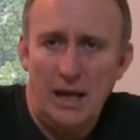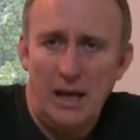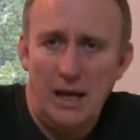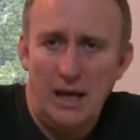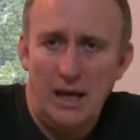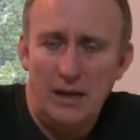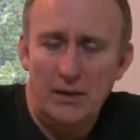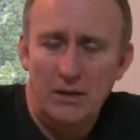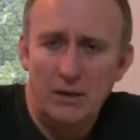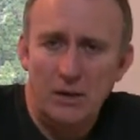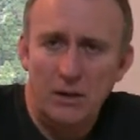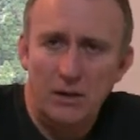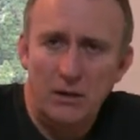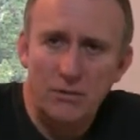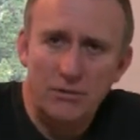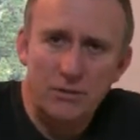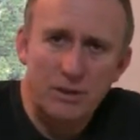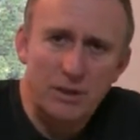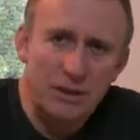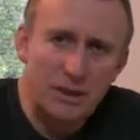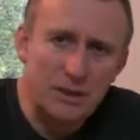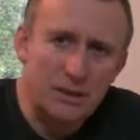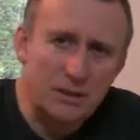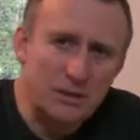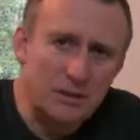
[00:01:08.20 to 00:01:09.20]
And
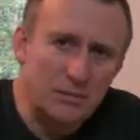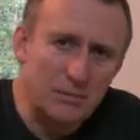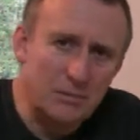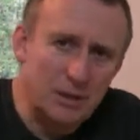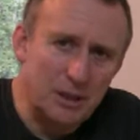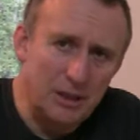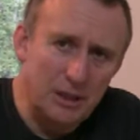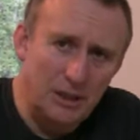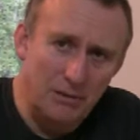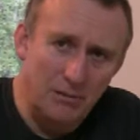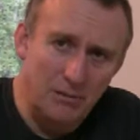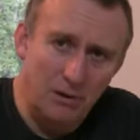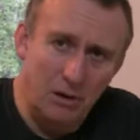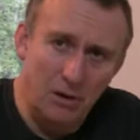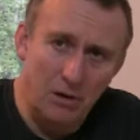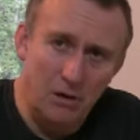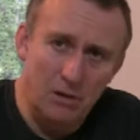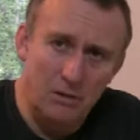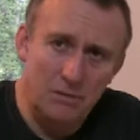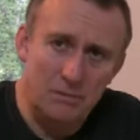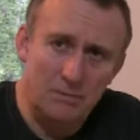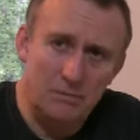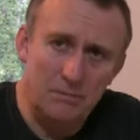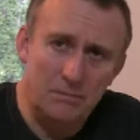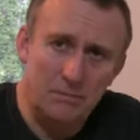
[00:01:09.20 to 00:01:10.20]
often it's completely wrong.
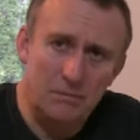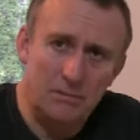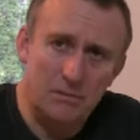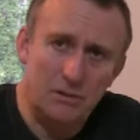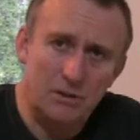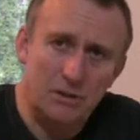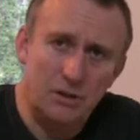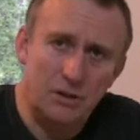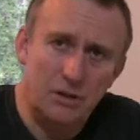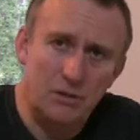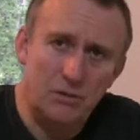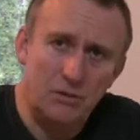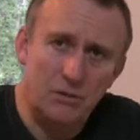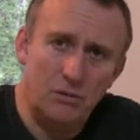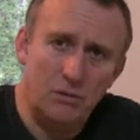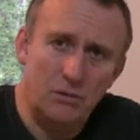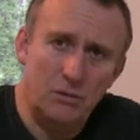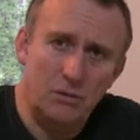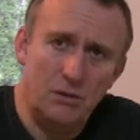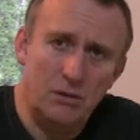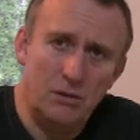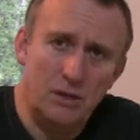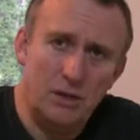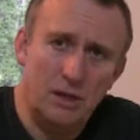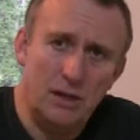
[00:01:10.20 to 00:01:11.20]
So
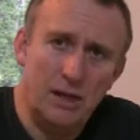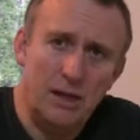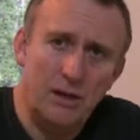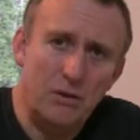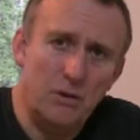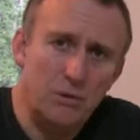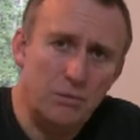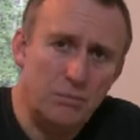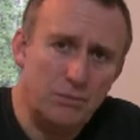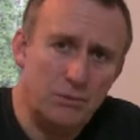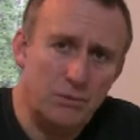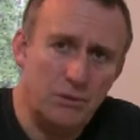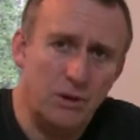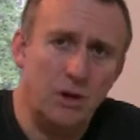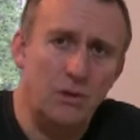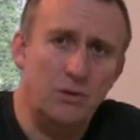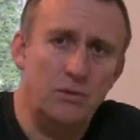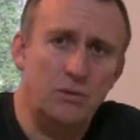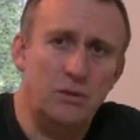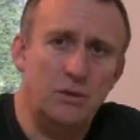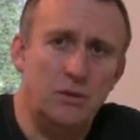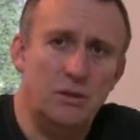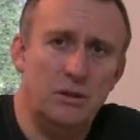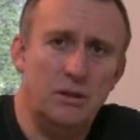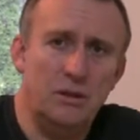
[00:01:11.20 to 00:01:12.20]
our
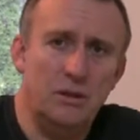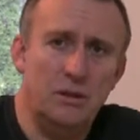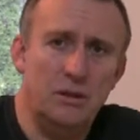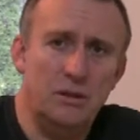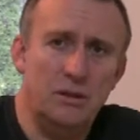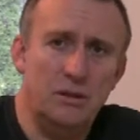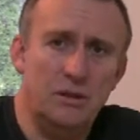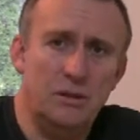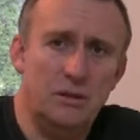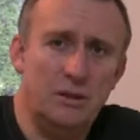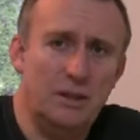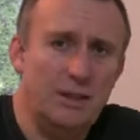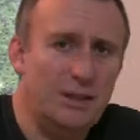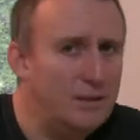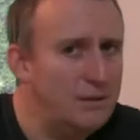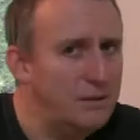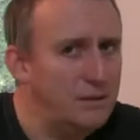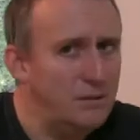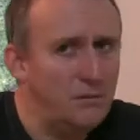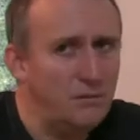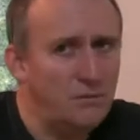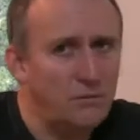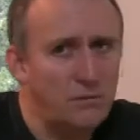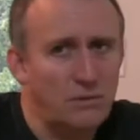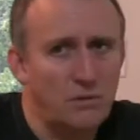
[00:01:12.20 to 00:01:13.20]
approach
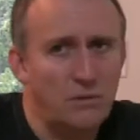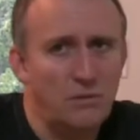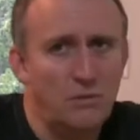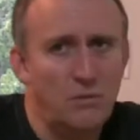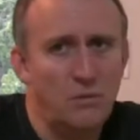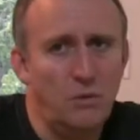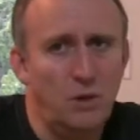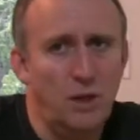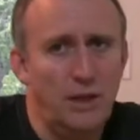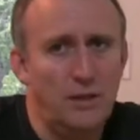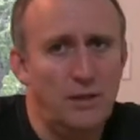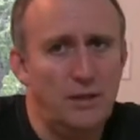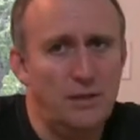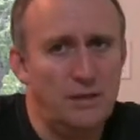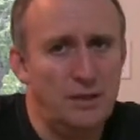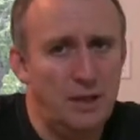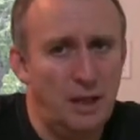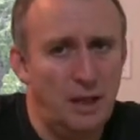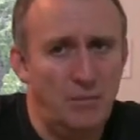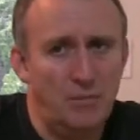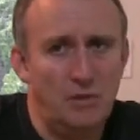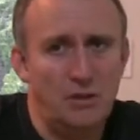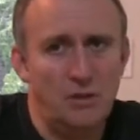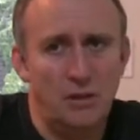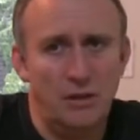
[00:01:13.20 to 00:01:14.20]
isn't quite the
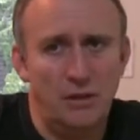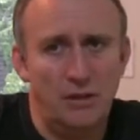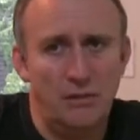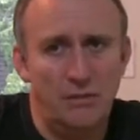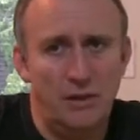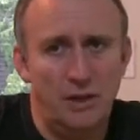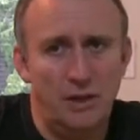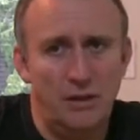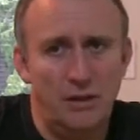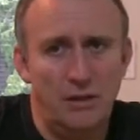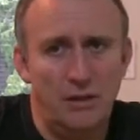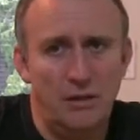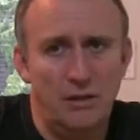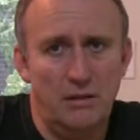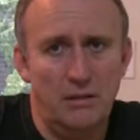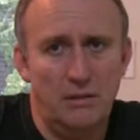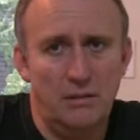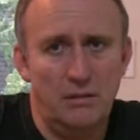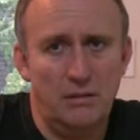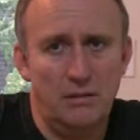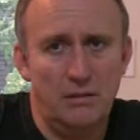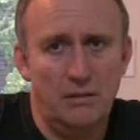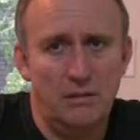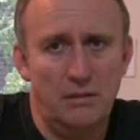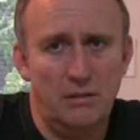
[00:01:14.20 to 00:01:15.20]
same as a lot of other
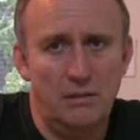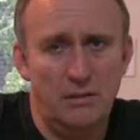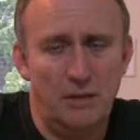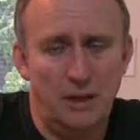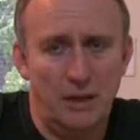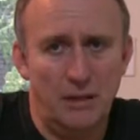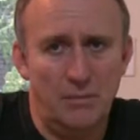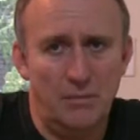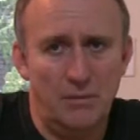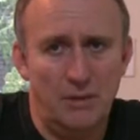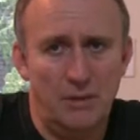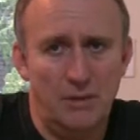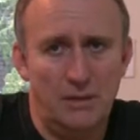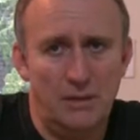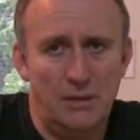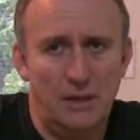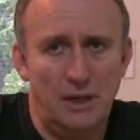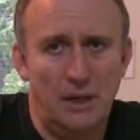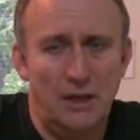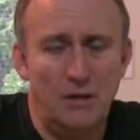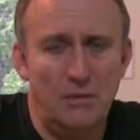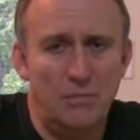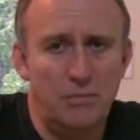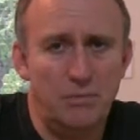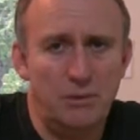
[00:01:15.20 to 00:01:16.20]
therapists.
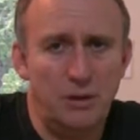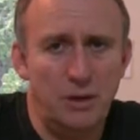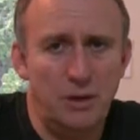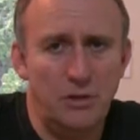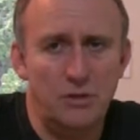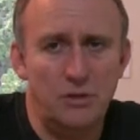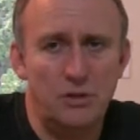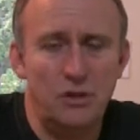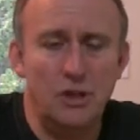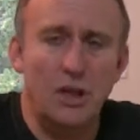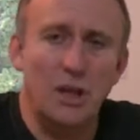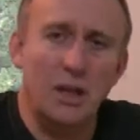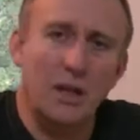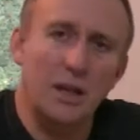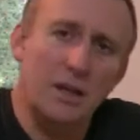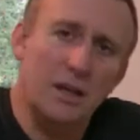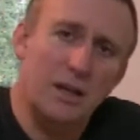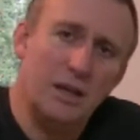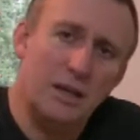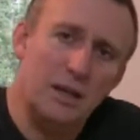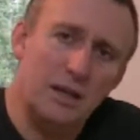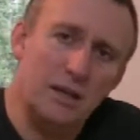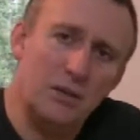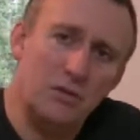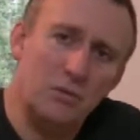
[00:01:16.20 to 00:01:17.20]
Our approach
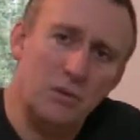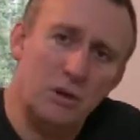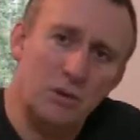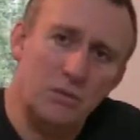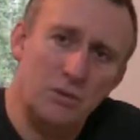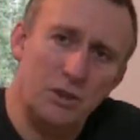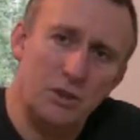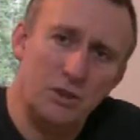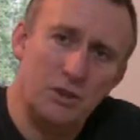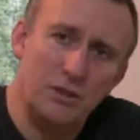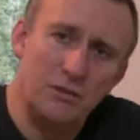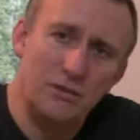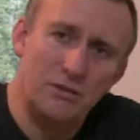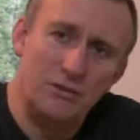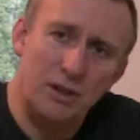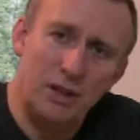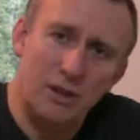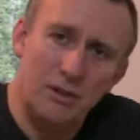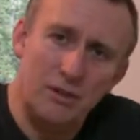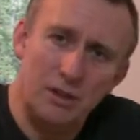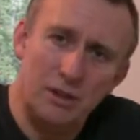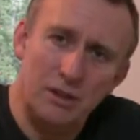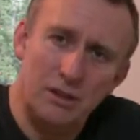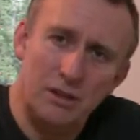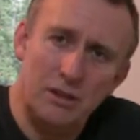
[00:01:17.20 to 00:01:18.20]
is one which is
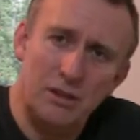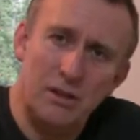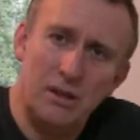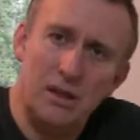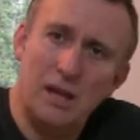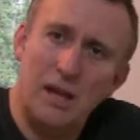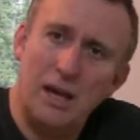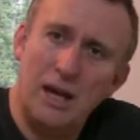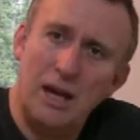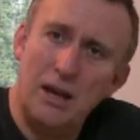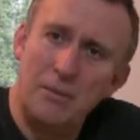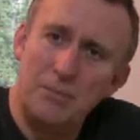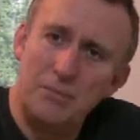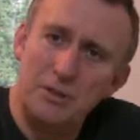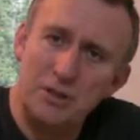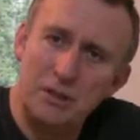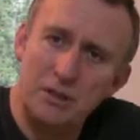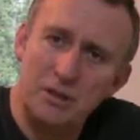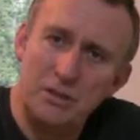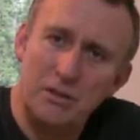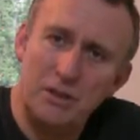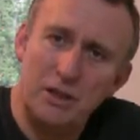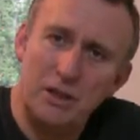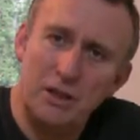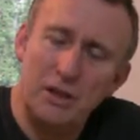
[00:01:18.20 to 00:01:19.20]
founded
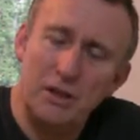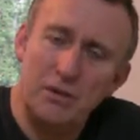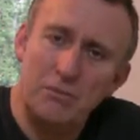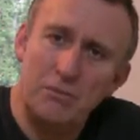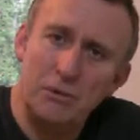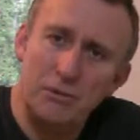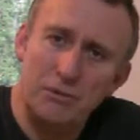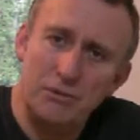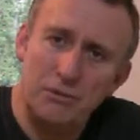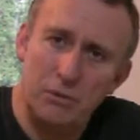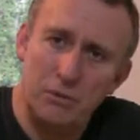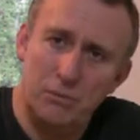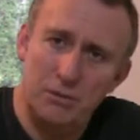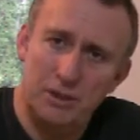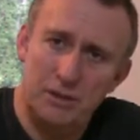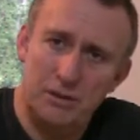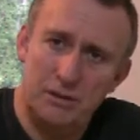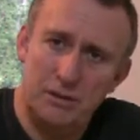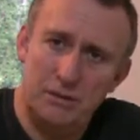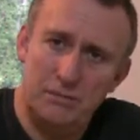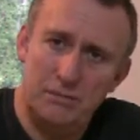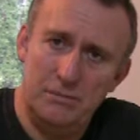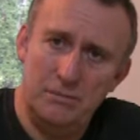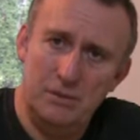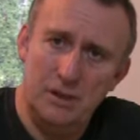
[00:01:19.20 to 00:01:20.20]
absolutely on
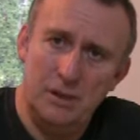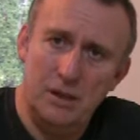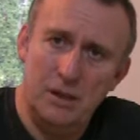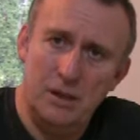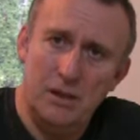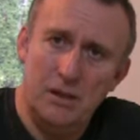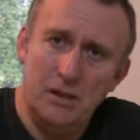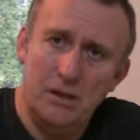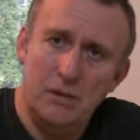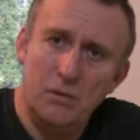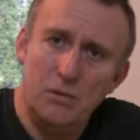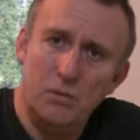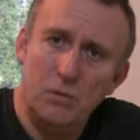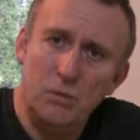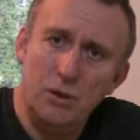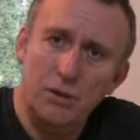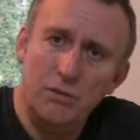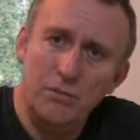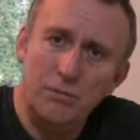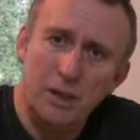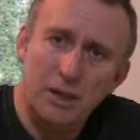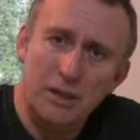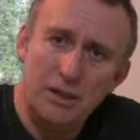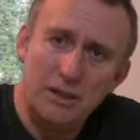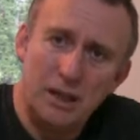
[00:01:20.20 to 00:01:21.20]
performance.
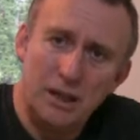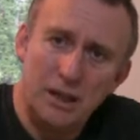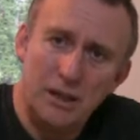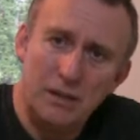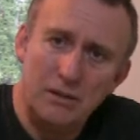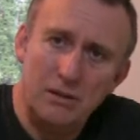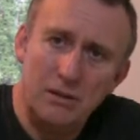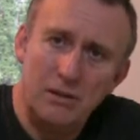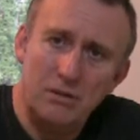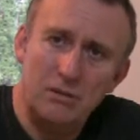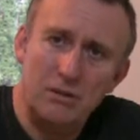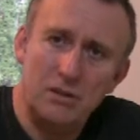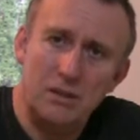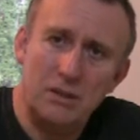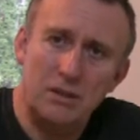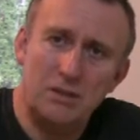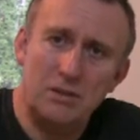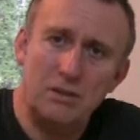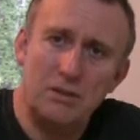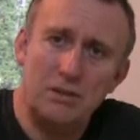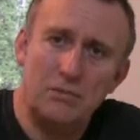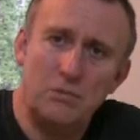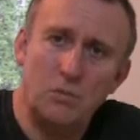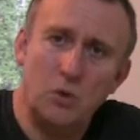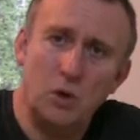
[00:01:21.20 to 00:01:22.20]
We've maintained those
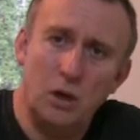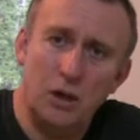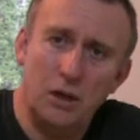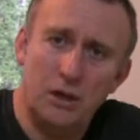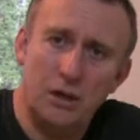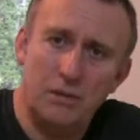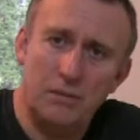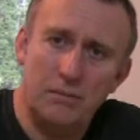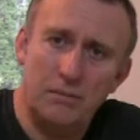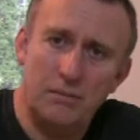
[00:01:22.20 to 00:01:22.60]
things that work,